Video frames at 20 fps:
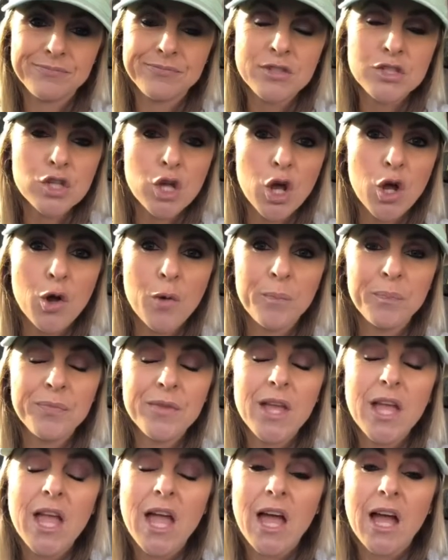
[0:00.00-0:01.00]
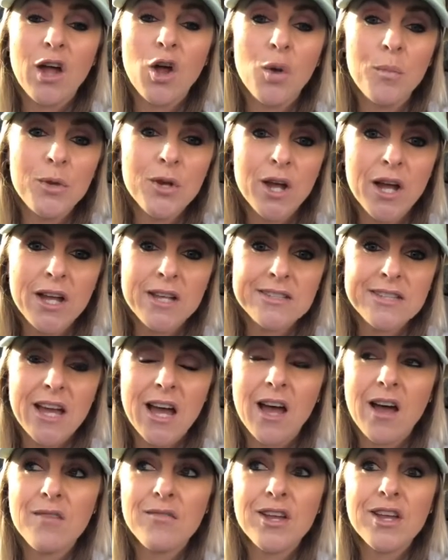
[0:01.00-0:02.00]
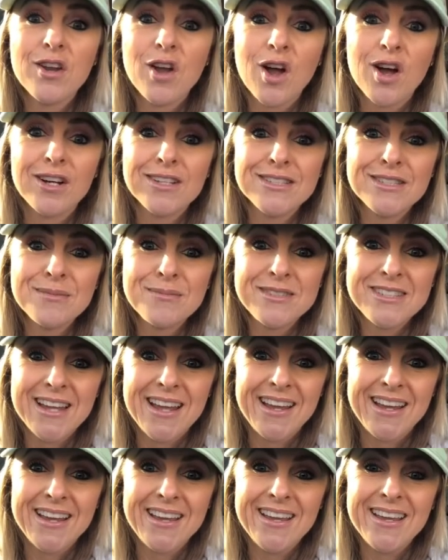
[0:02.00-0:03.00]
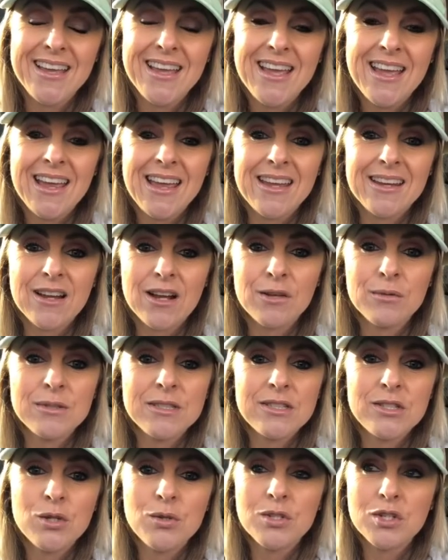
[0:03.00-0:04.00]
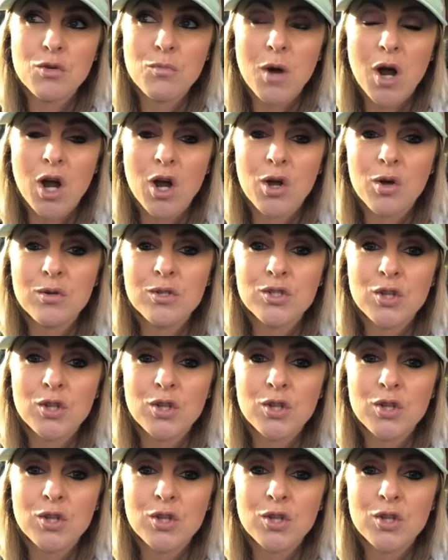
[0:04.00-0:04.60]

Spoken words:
So I hope you guys have an awesome day and I will see you tomorrow.